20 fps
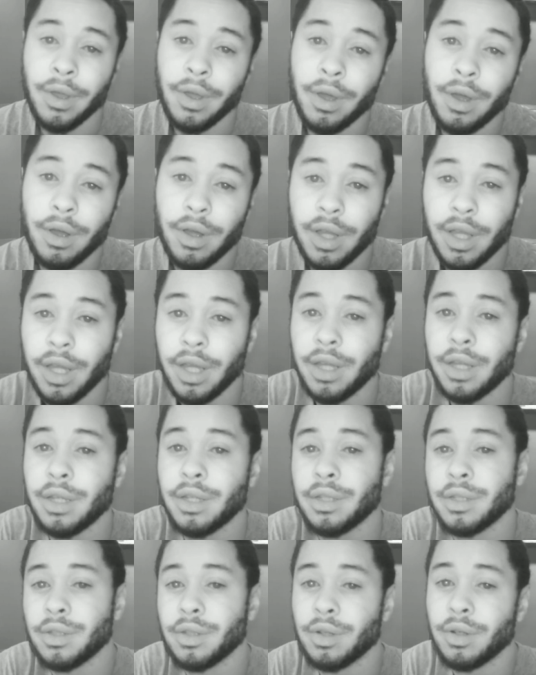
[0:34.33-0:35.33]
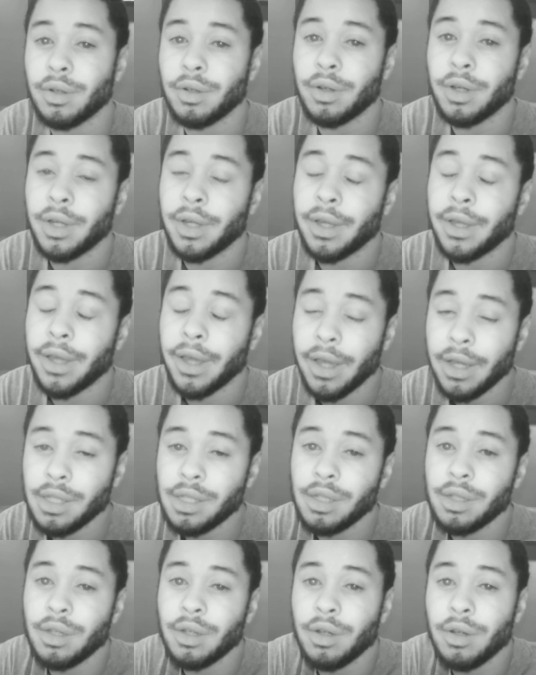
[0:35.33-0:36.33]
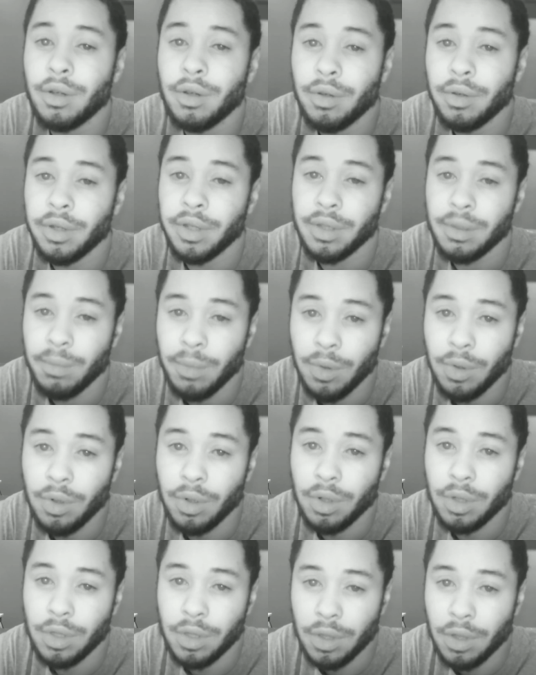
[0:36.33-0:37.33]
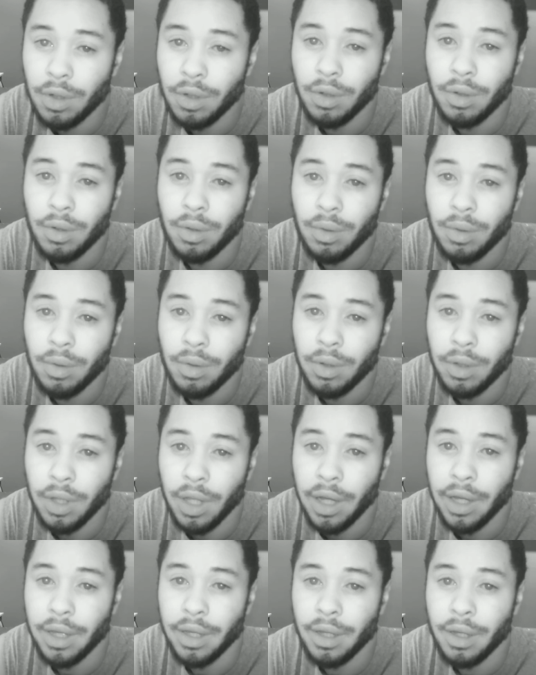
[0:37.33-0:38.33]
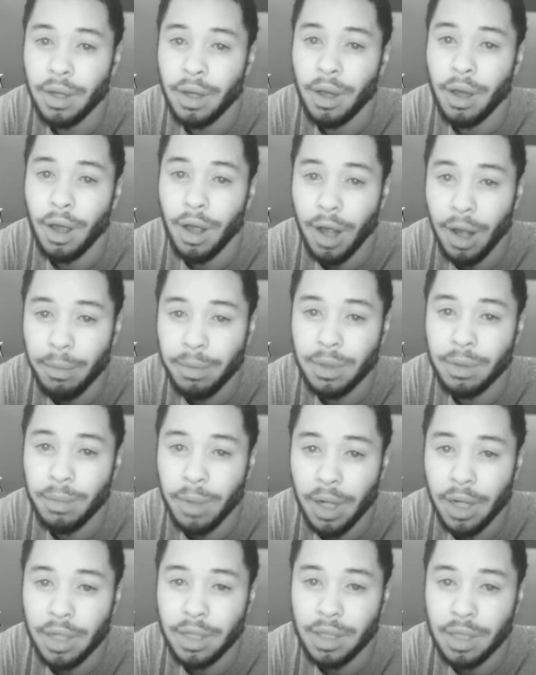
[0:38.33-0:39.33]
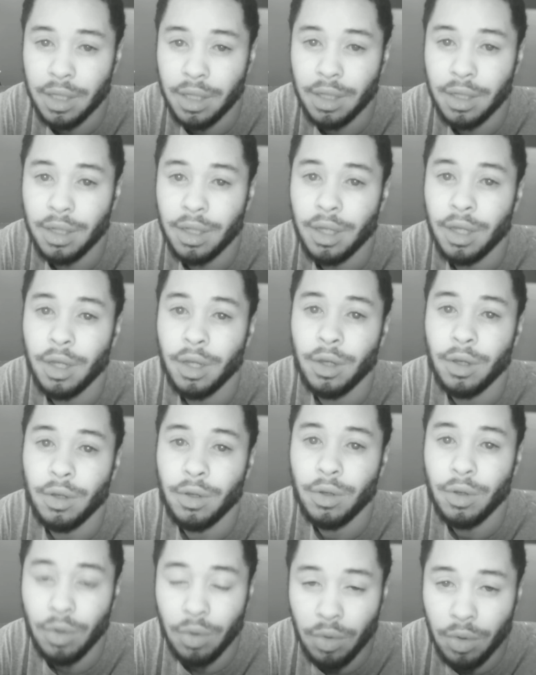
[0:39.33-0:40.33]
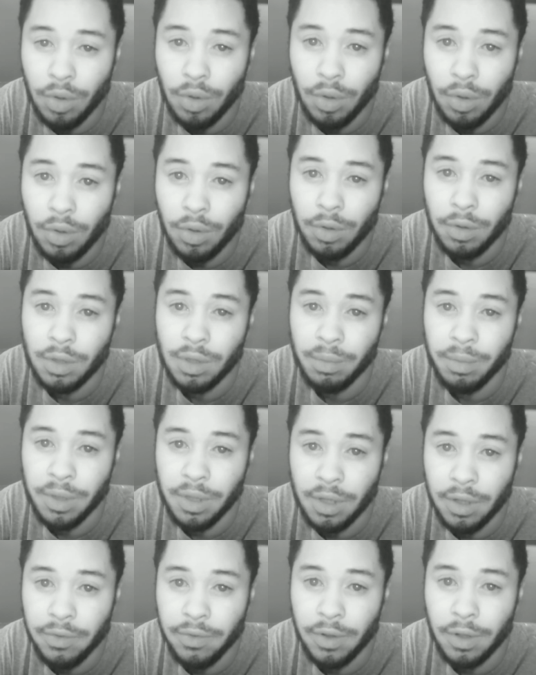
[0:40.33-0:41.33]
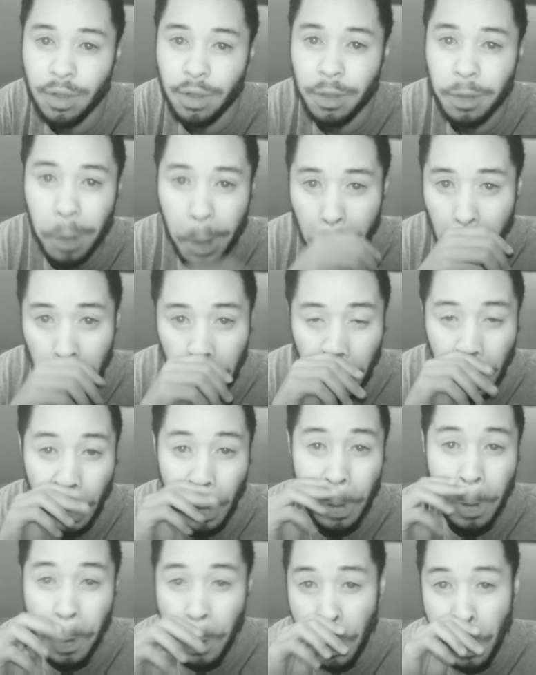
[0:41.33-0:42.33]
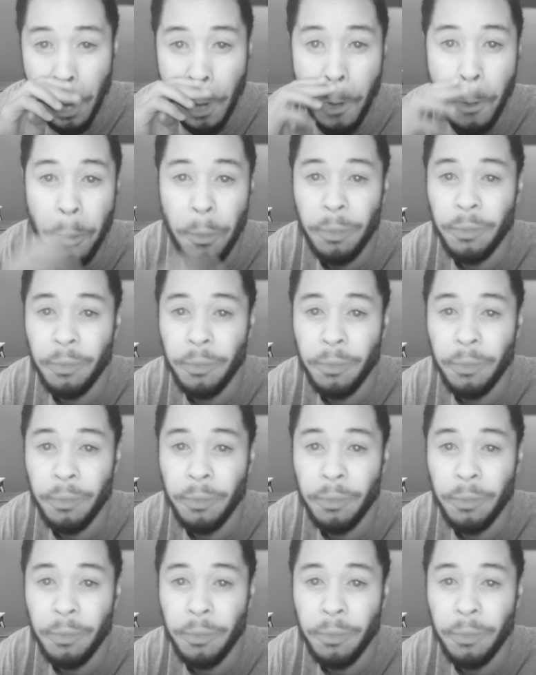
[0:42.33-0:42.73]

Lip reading: Okay, so SEO is more so like optimizing Google specifically, also YouTube,